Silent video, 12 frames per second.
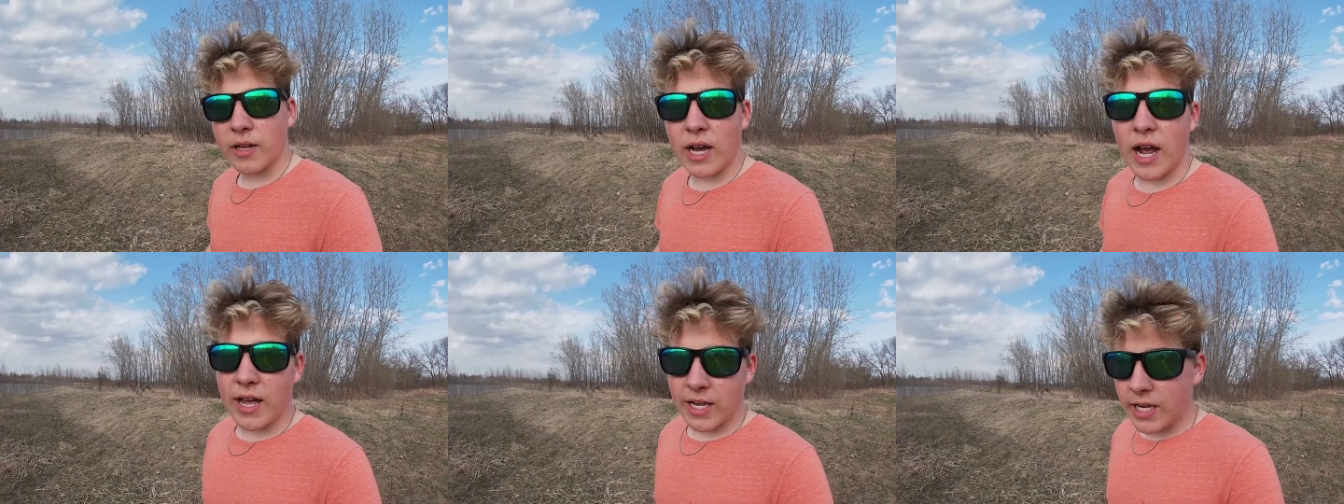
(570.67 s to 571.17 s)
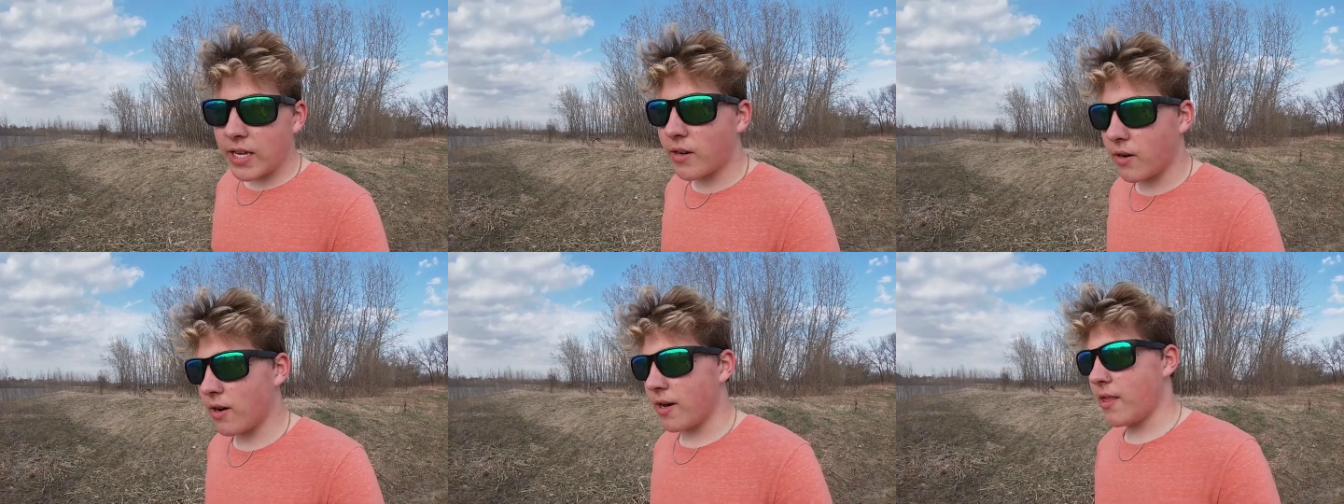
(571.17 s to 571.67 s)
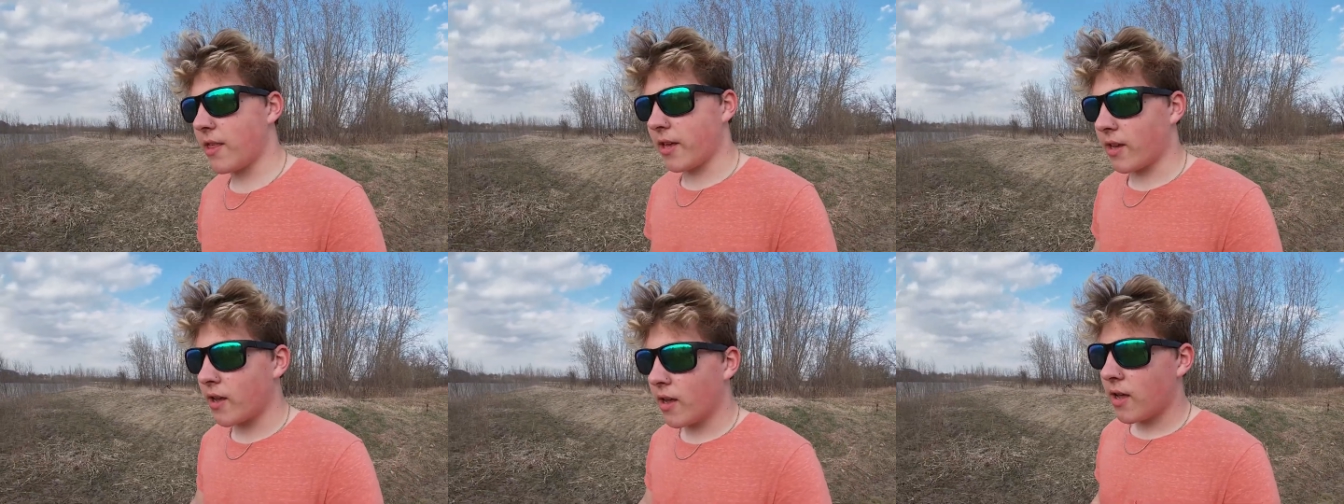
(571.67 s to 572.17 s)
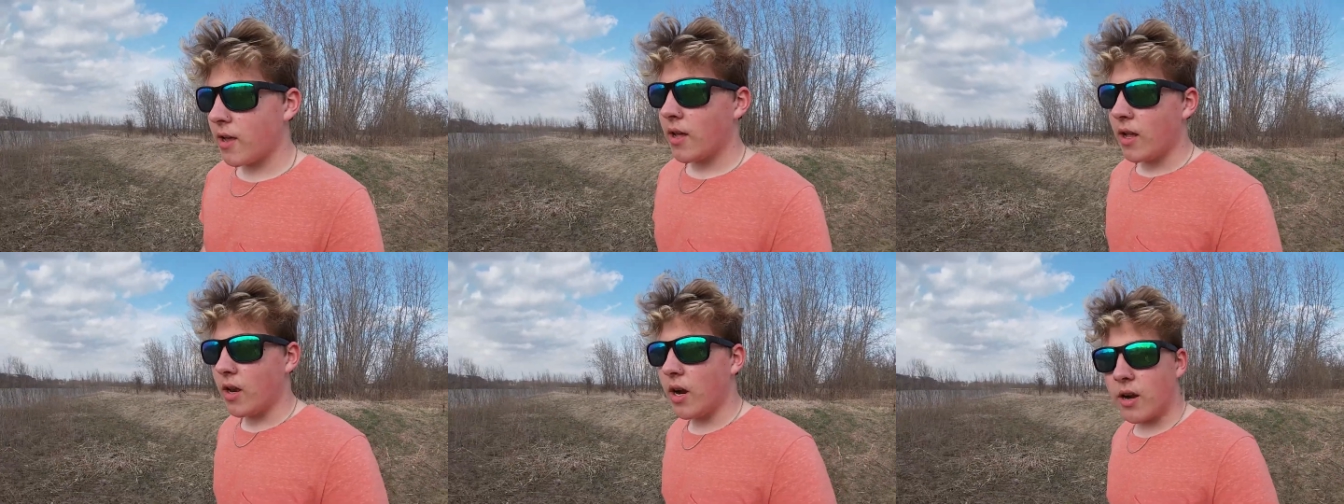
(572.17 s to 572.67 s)
got eaten or anything.
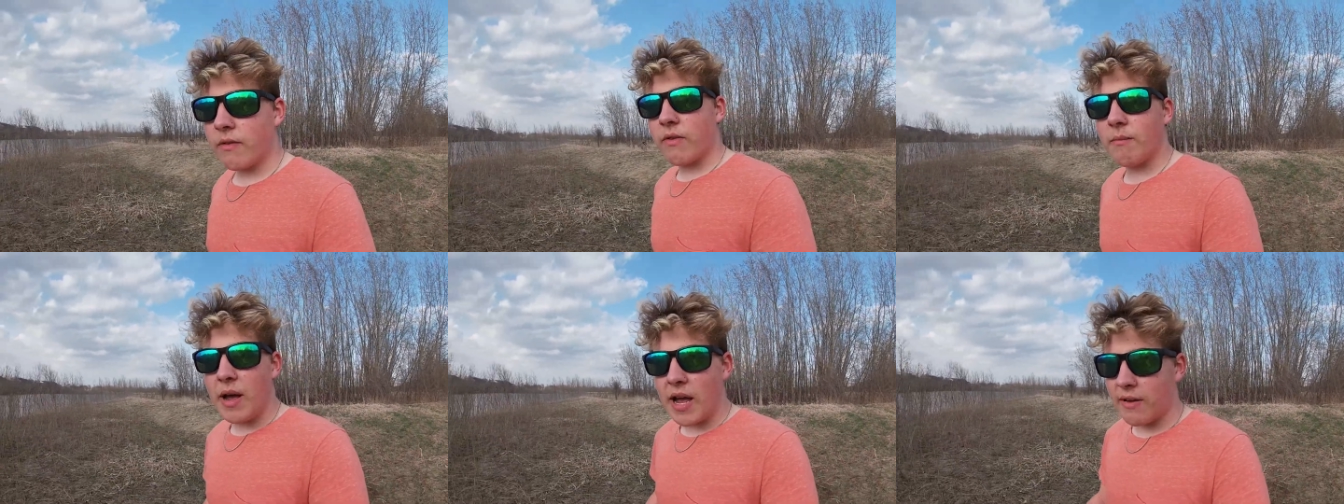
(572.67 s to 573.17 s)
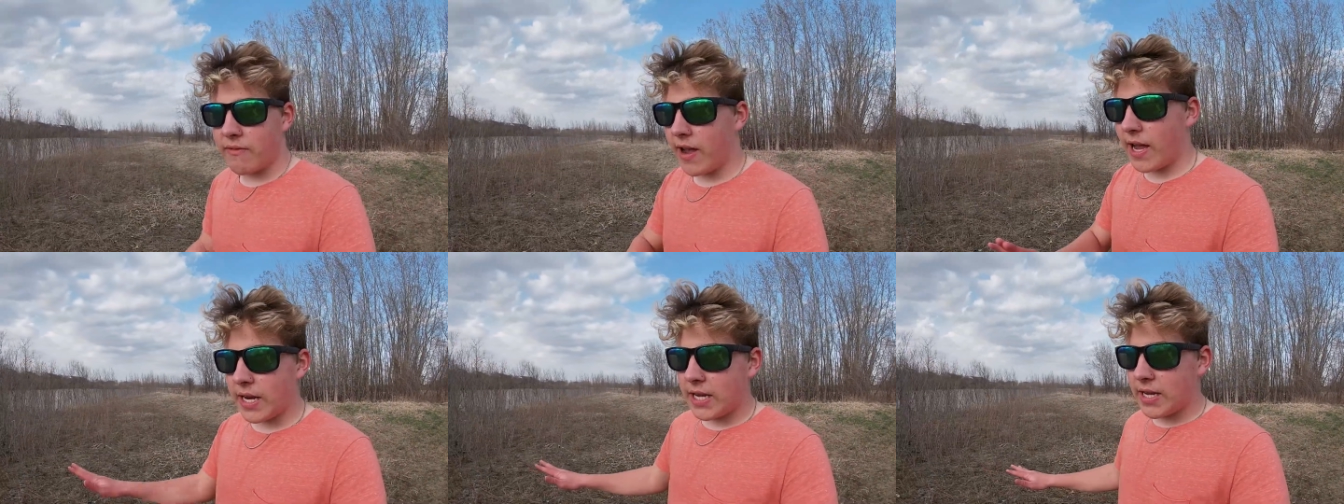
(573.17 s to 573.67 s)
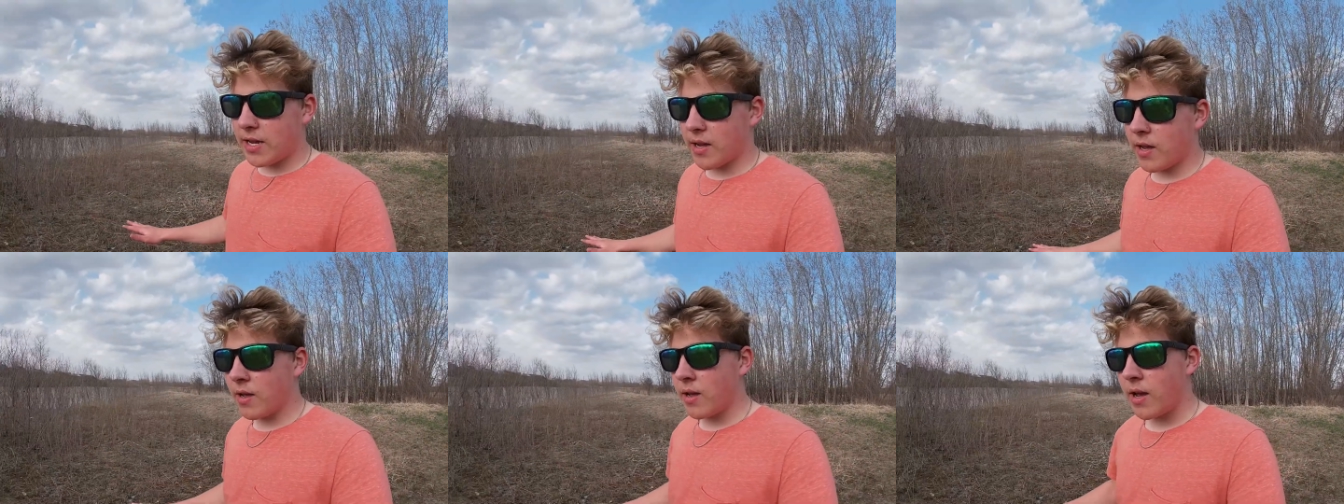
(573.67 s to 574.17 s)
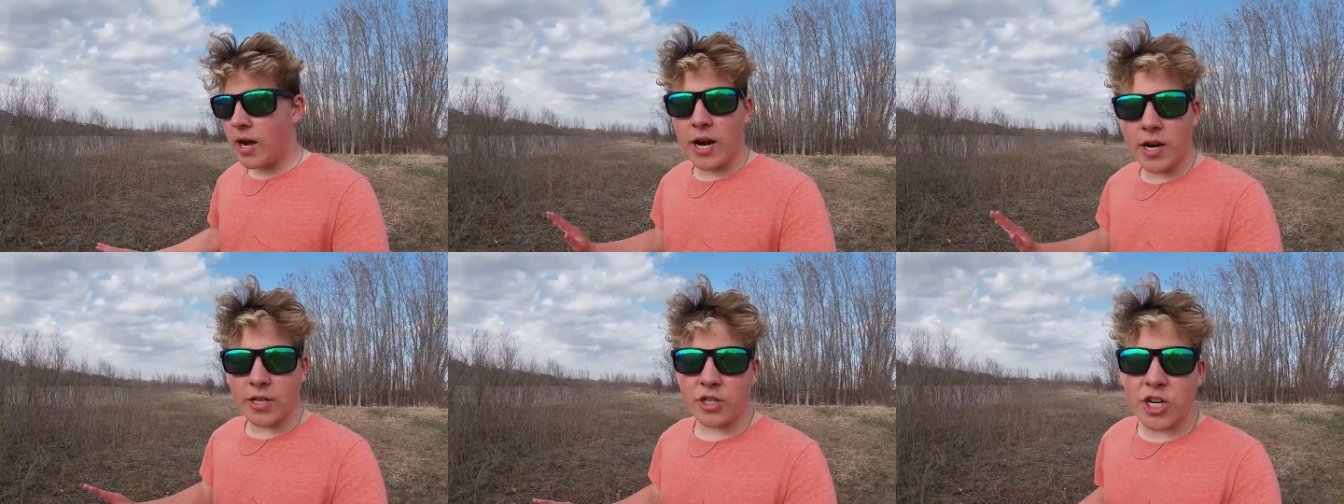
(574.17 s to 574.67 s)
None of them have any, I
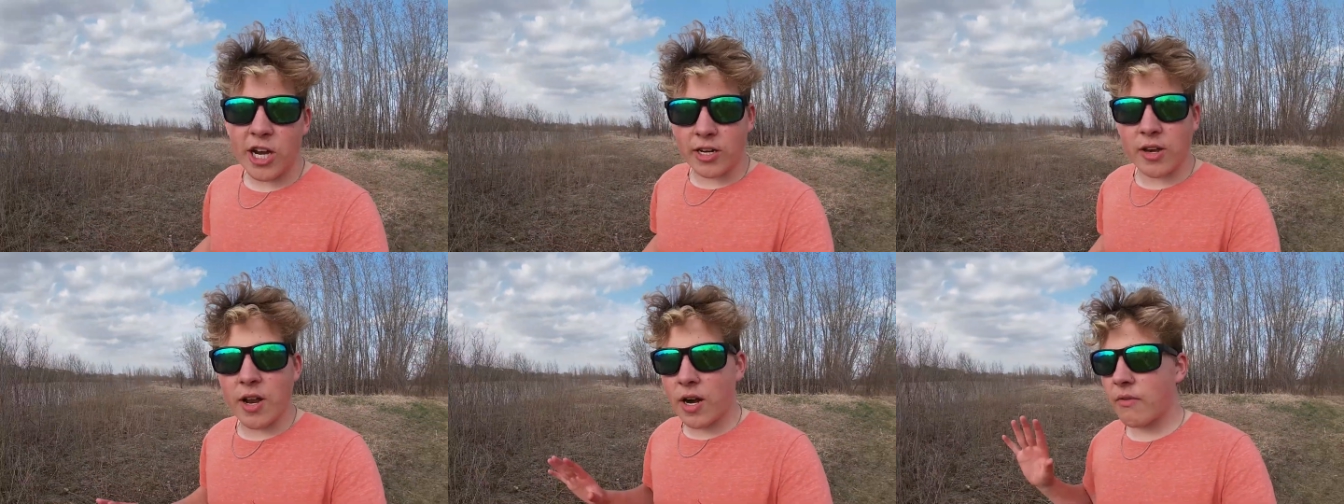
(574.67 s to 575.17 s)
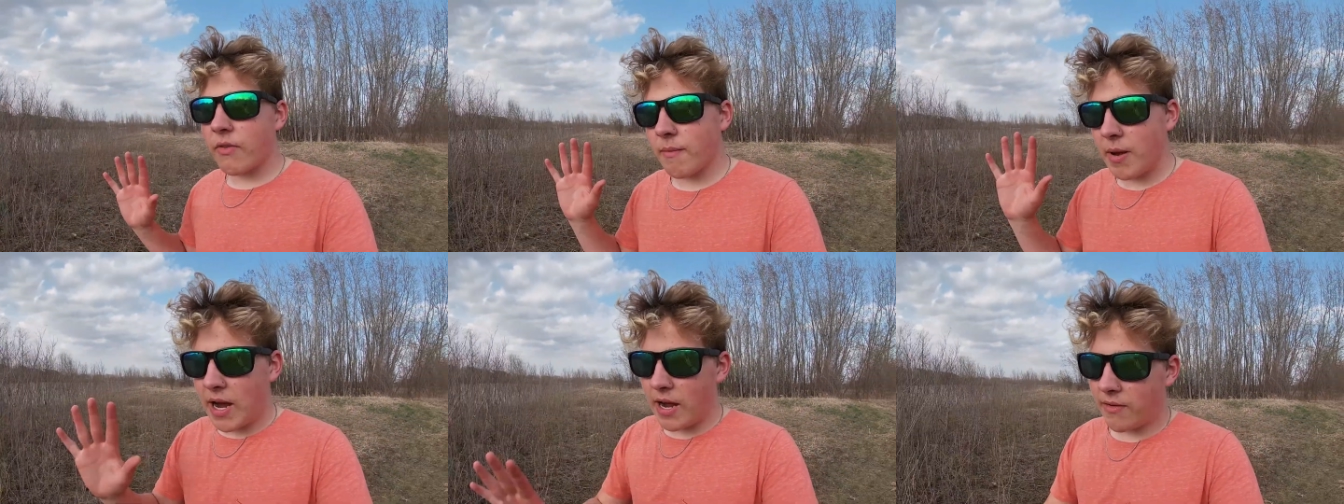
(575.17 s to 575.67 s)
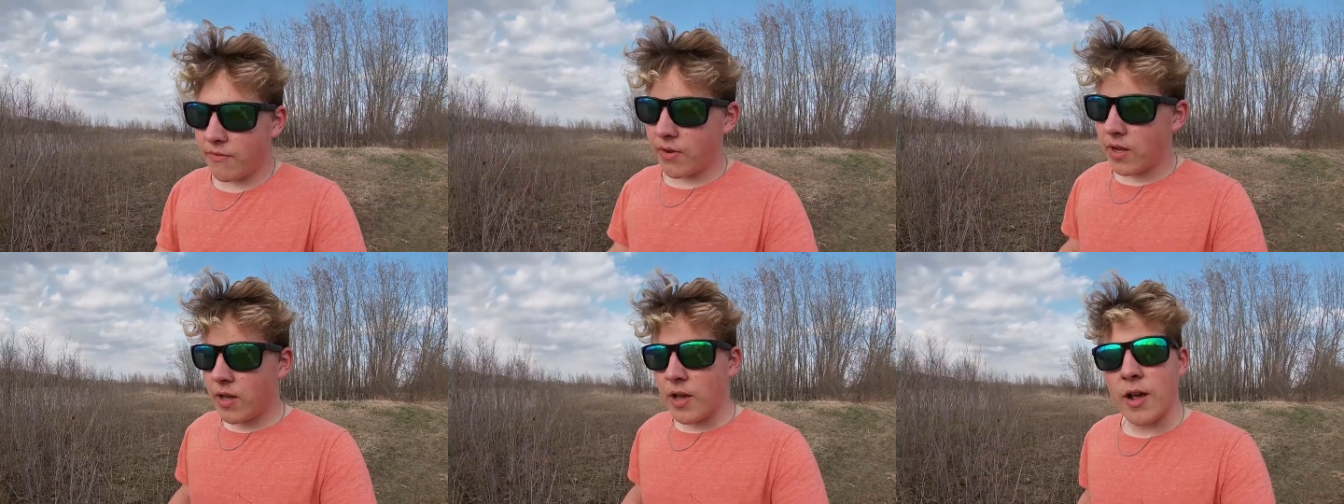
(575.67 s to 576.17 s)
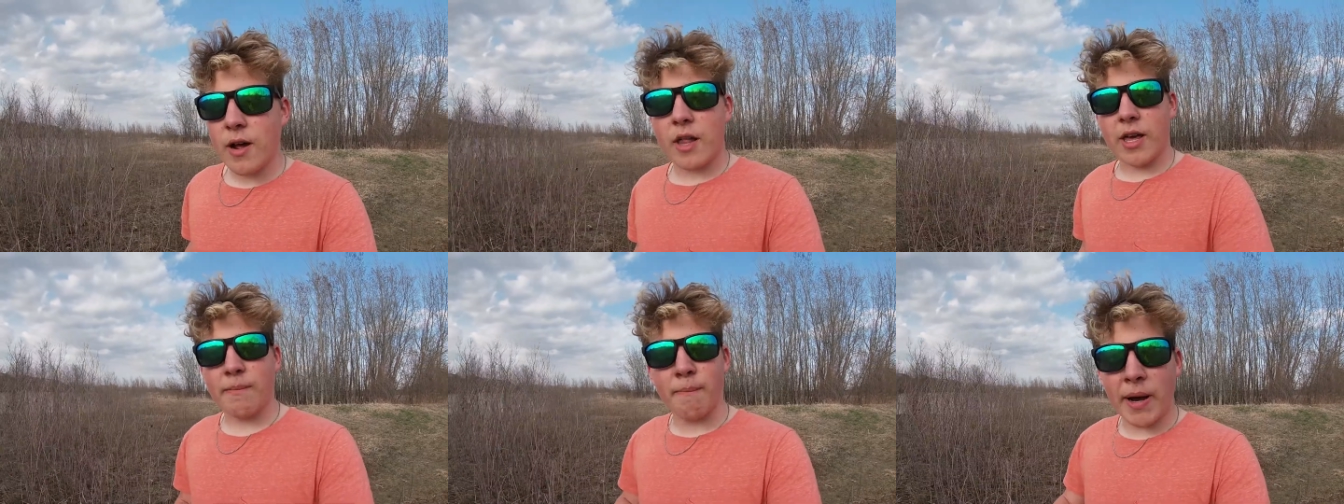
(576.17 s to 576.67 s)
already checked, none of them have
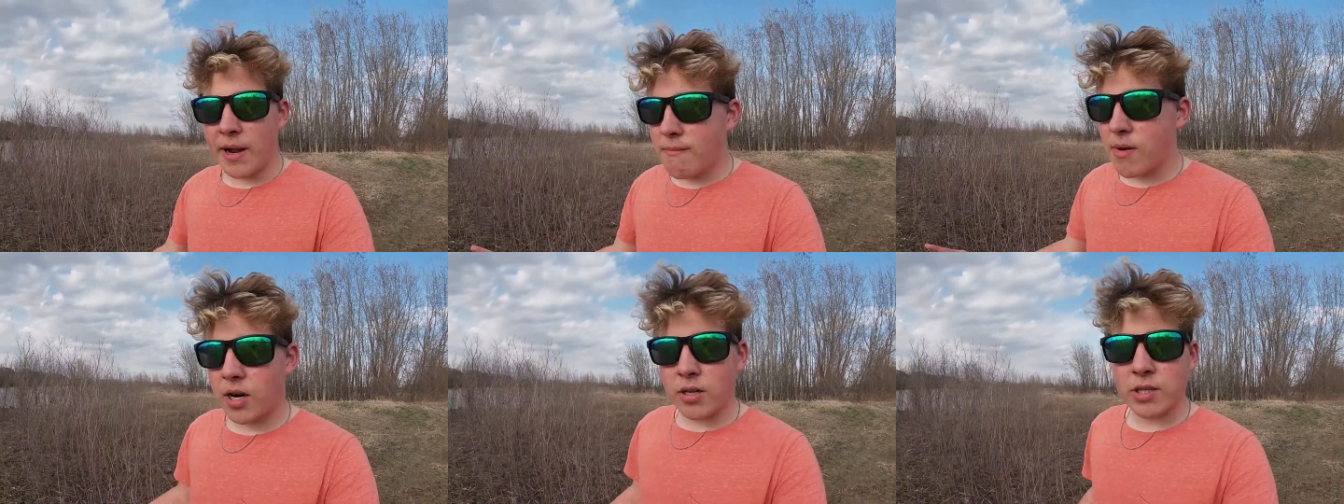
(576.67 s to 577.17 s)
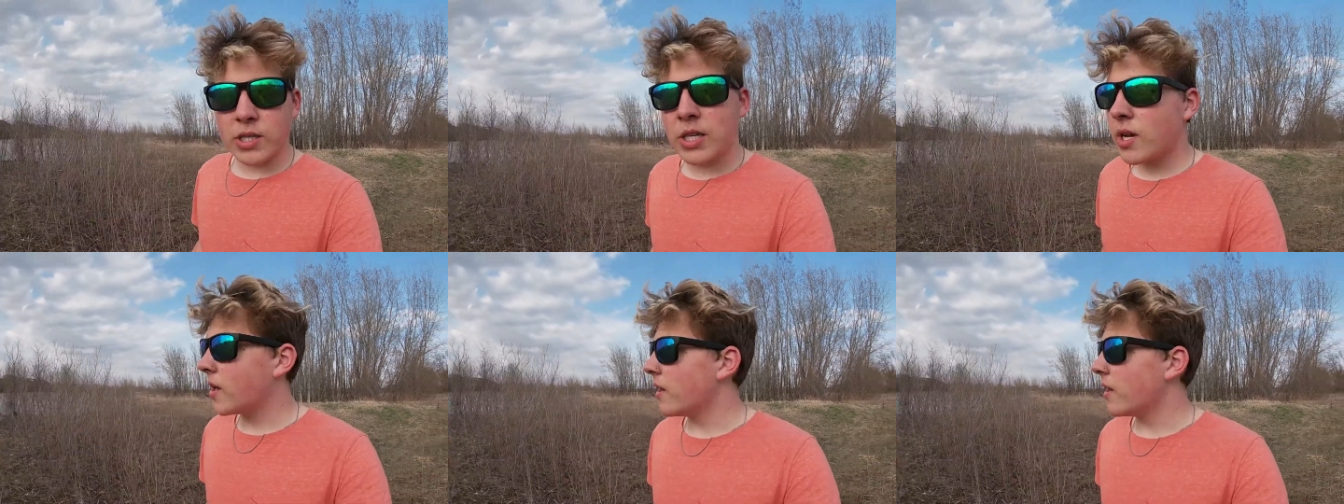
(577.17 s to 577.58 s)
like bite marks.